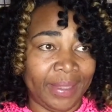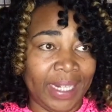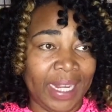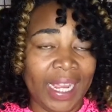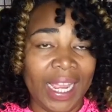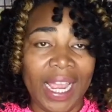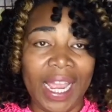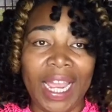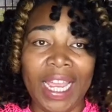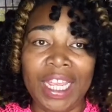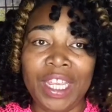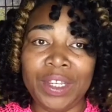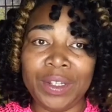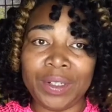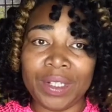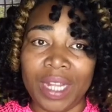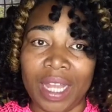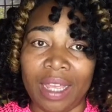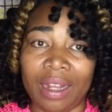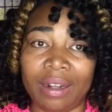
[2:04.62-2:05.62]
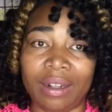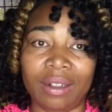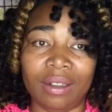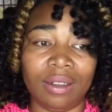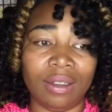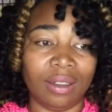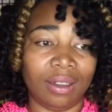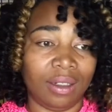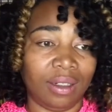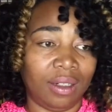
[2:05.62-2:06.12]
8 years later,
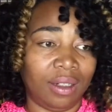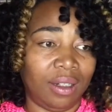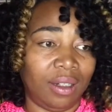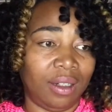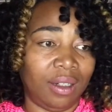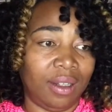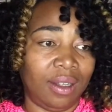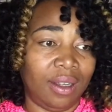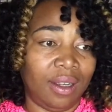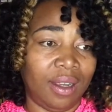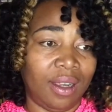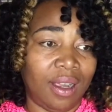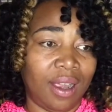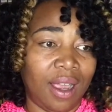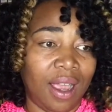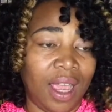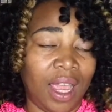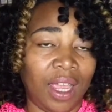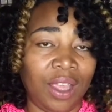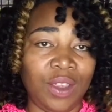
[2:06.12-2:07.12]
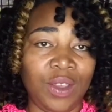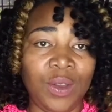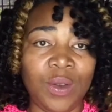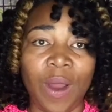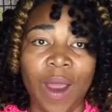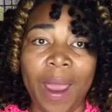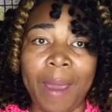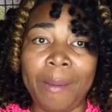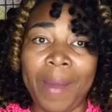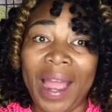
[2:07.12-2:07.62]
and you are
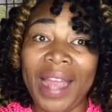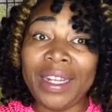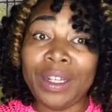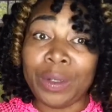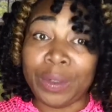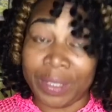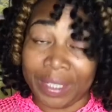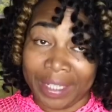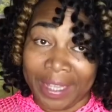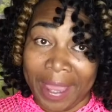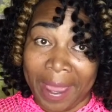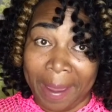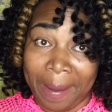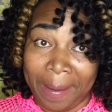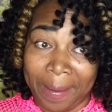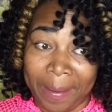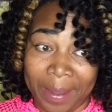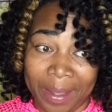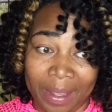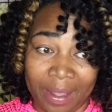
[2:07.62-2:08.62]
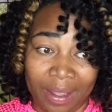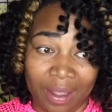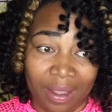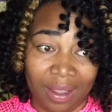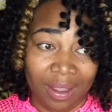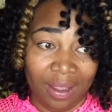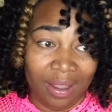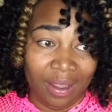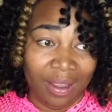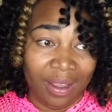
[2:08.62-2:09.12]
at my doorstep,
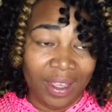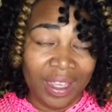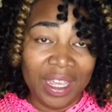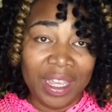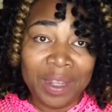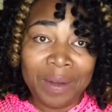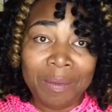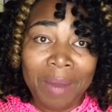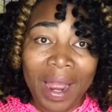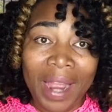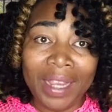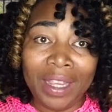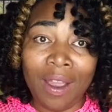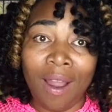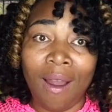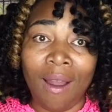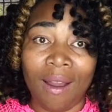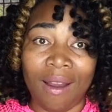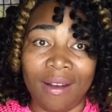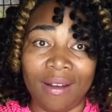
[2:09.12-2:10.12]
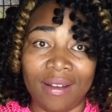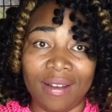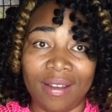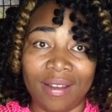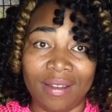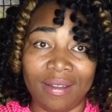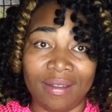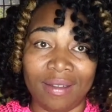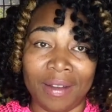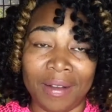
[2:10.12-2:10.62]
in my yard,
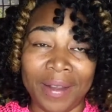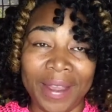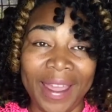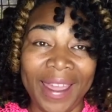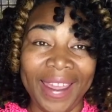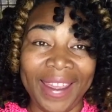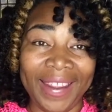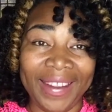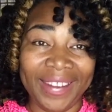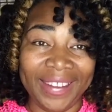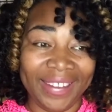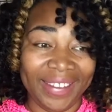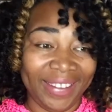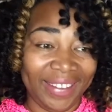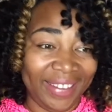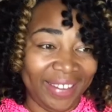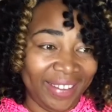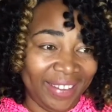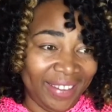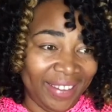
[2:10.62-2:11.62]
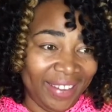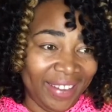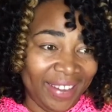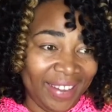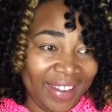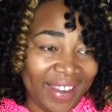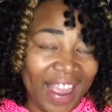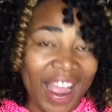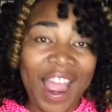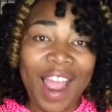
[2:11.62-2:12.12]
okay?
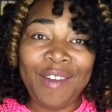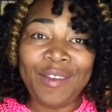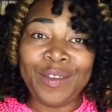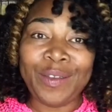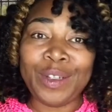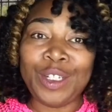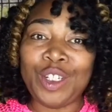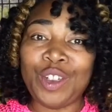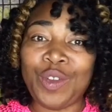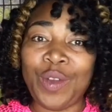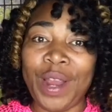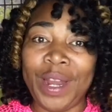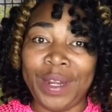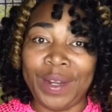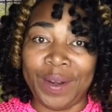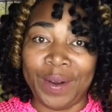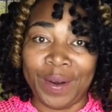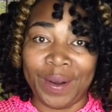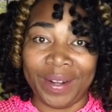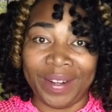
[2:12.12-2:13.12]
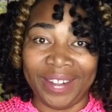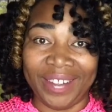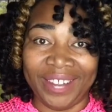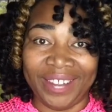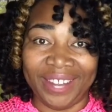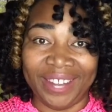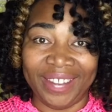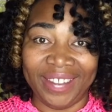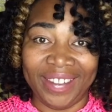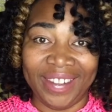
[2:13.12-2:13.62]
I have a restraining order.
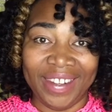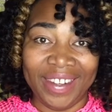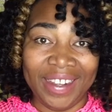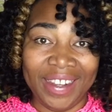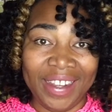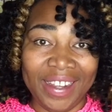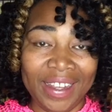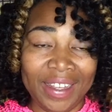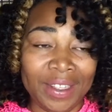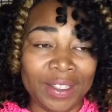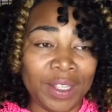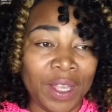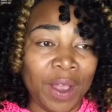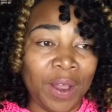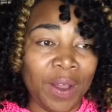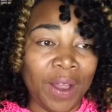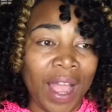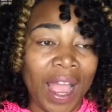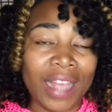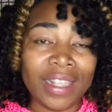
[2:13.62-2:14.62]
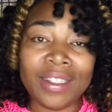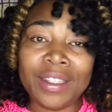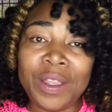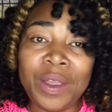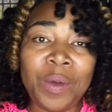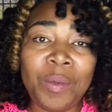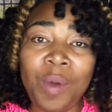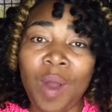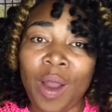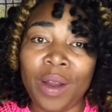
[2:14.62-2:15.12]
So I still
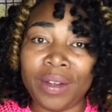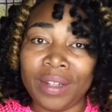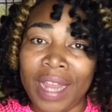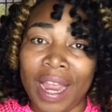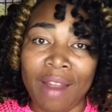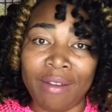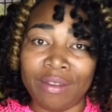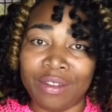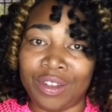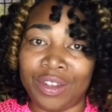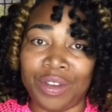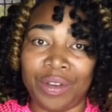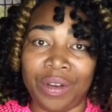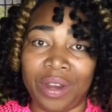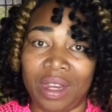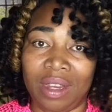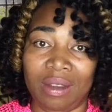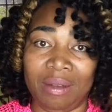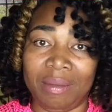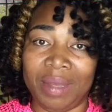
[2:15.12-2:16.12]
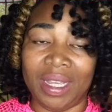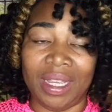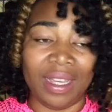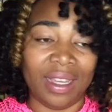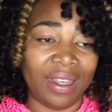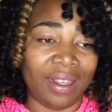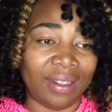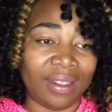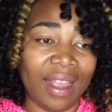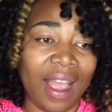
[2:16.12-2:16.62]
park down the street
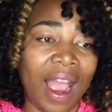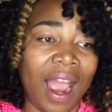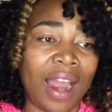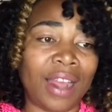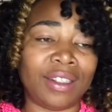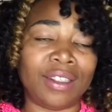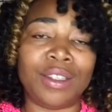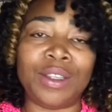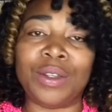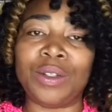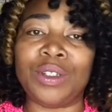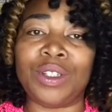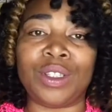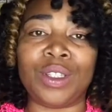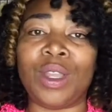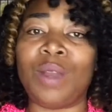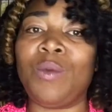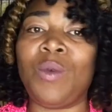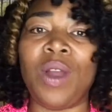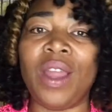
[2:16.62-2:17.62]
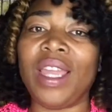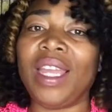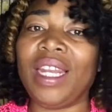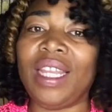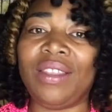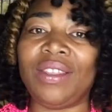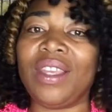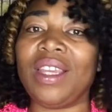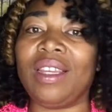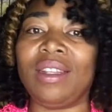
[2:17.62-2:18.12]
because I still just don't want
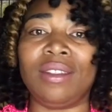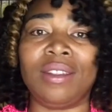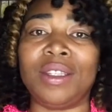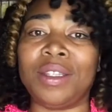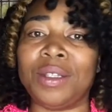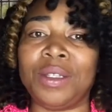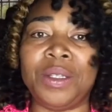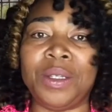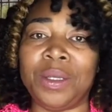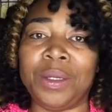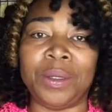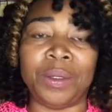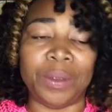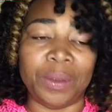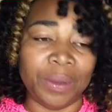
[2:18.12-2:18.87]
anything to do